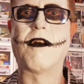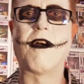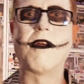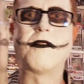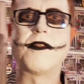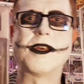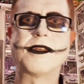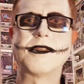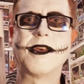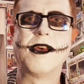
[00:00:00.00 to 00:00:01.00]
are
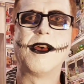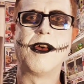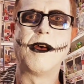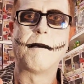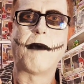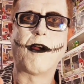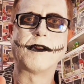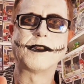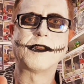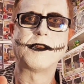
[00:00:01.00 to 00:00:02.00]
this
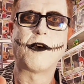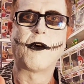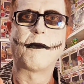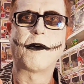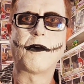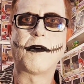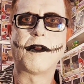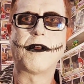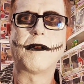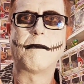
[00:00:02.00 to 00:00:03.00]
Barnes & Noble
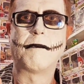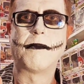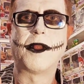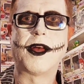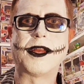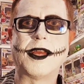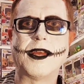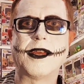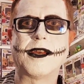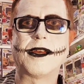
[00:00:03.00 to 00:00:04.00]

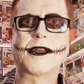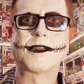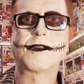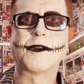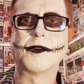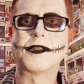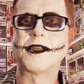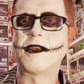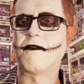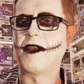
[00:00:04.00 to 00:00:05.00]
Bloody
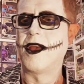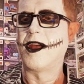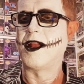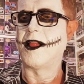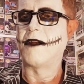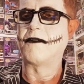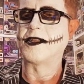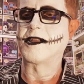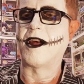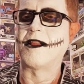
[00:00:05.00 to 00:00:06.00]
exclusive. And I love he's
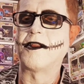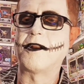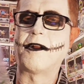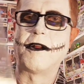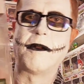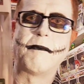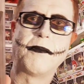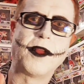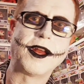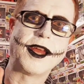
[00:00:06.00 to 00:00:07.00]
got a little
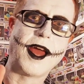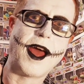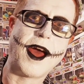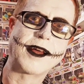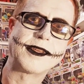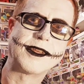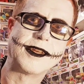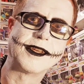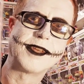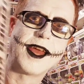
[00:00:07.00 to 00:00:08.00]
bloody axe in
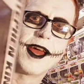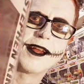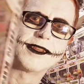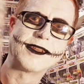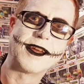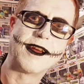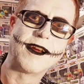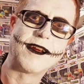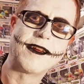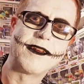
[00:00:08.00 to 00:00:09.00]
his hands
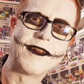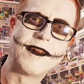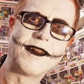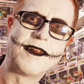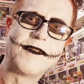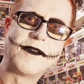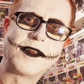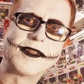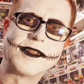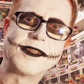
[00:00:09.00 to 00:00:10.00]
there. You
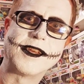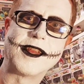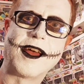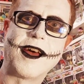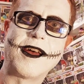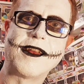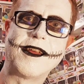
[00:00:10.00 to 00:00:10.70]
can see that.